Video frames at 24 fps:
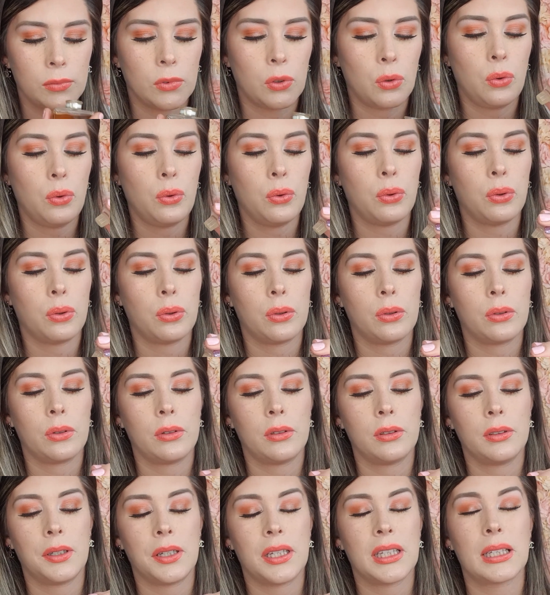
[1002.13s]
Ooh,
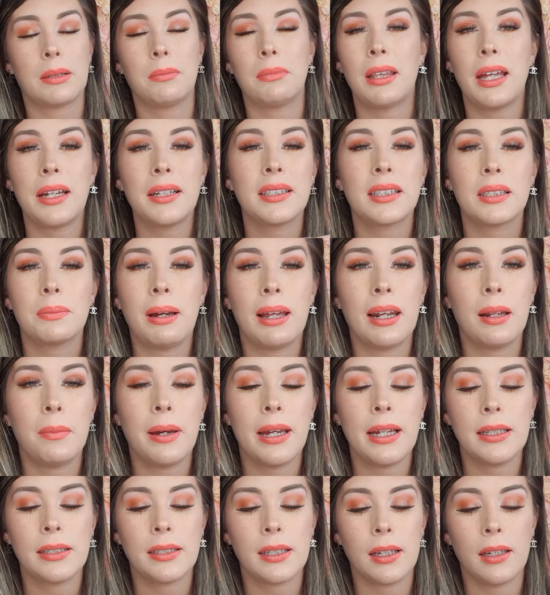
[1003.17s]
they smell
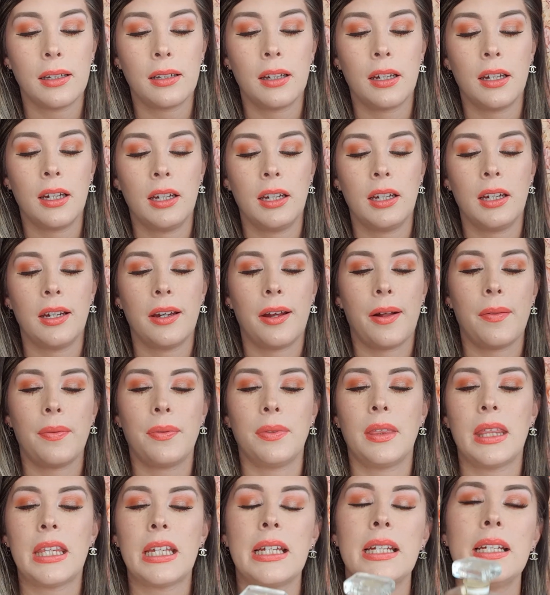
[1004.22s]
amazing.
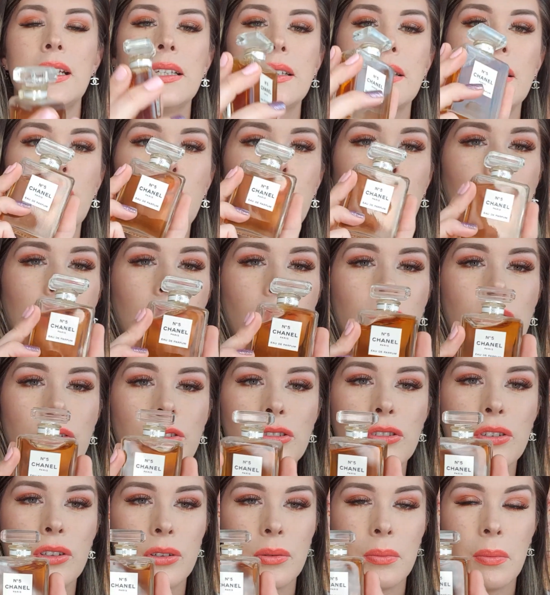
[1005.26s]
These belong
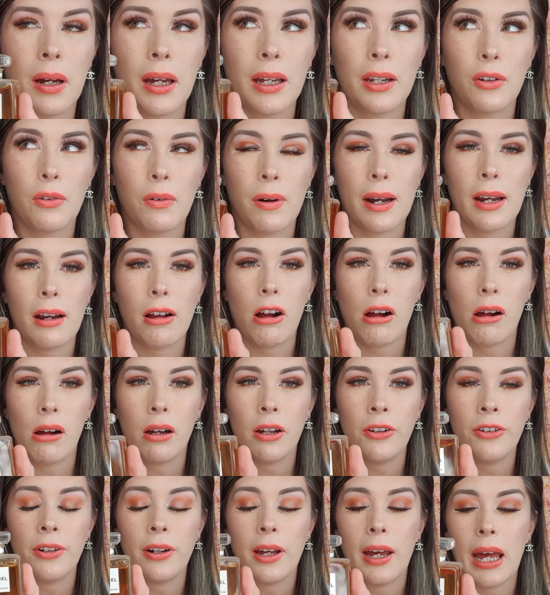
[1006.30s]
to my great
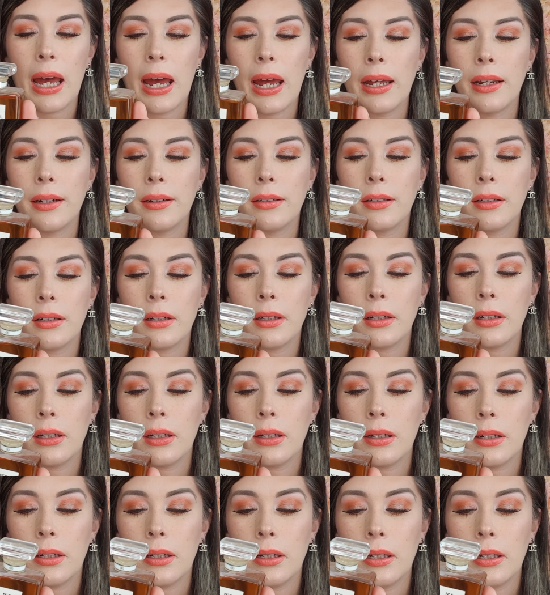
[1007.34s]
aunt and
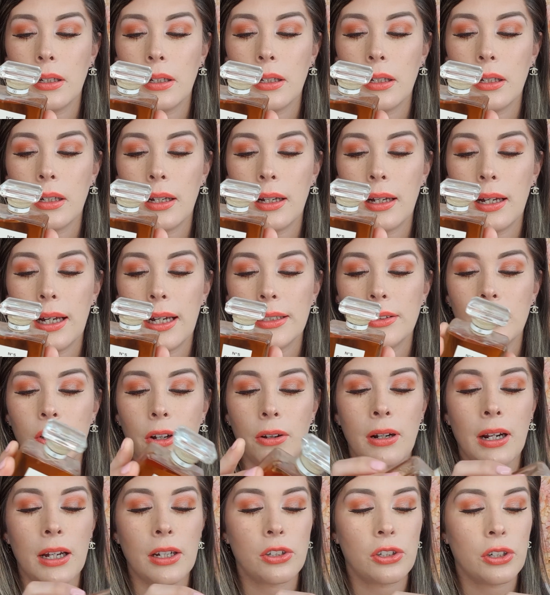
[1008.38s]
I
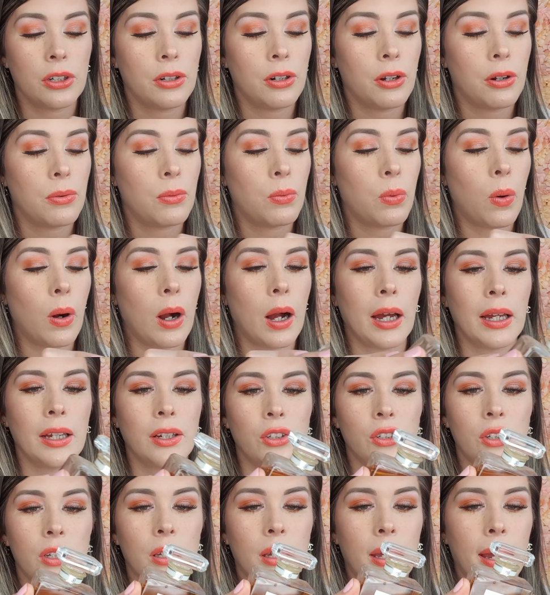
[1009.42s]
don't actually know why
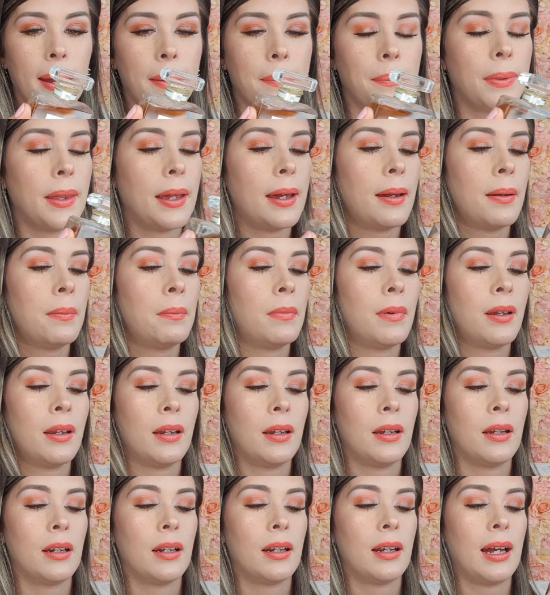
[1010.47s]
she kept them.
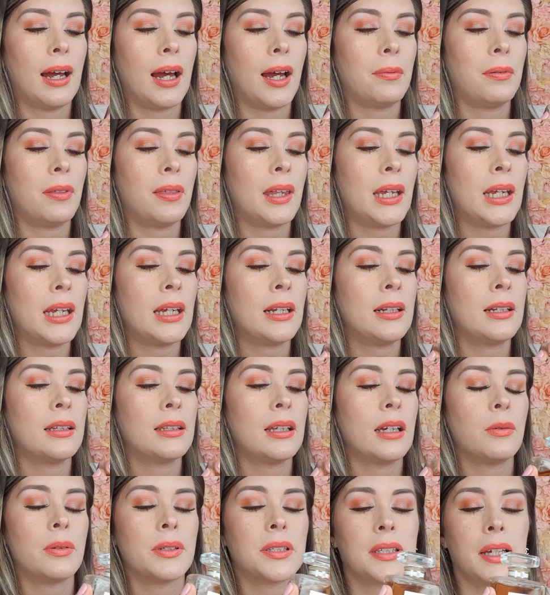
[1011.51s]
I'm thinking that
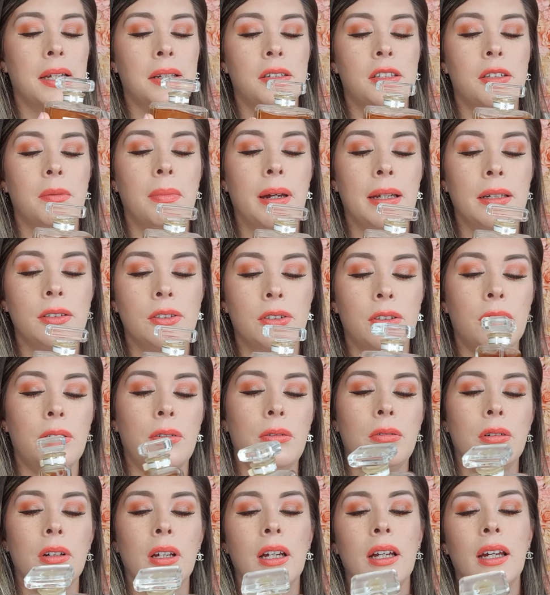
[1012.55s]
they were
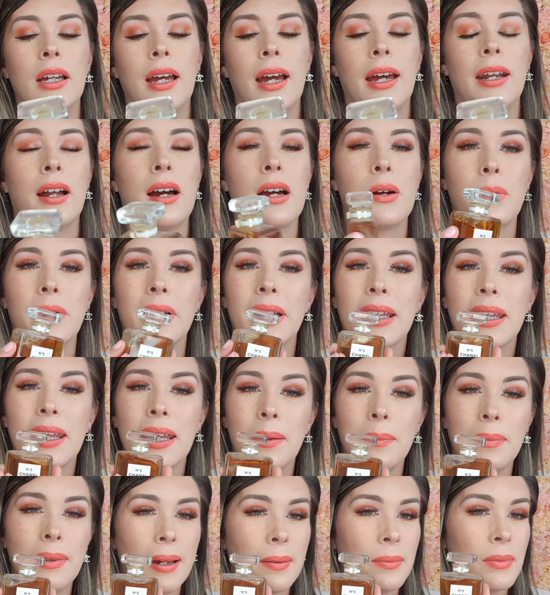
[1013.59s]
sentimental and I want to
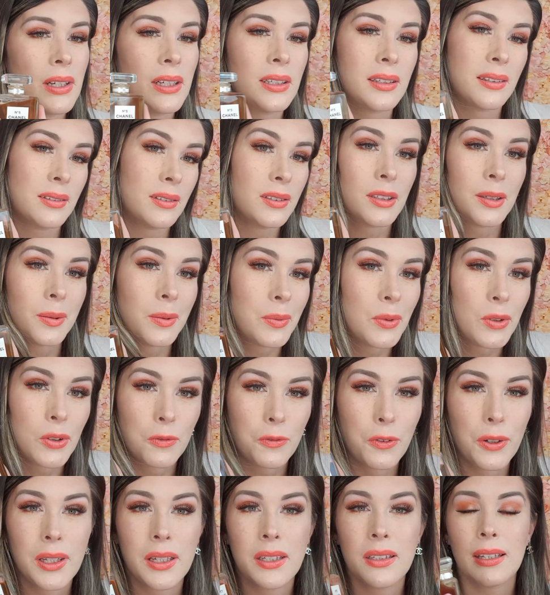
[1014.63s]
keep them
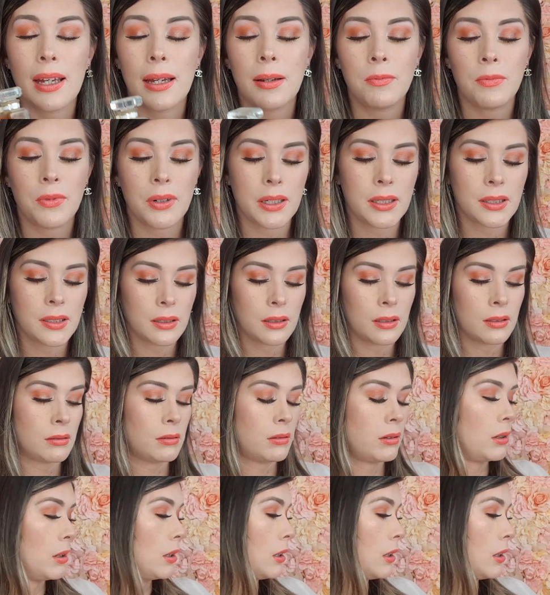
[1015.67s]
for the same reason.